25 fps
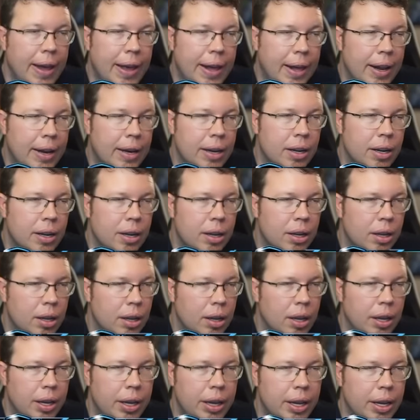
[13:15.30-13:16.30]
And
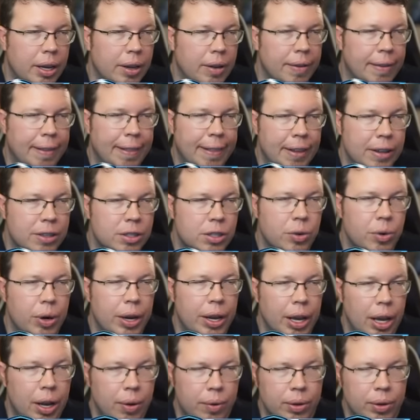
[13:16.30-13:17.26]
yeah, it's great.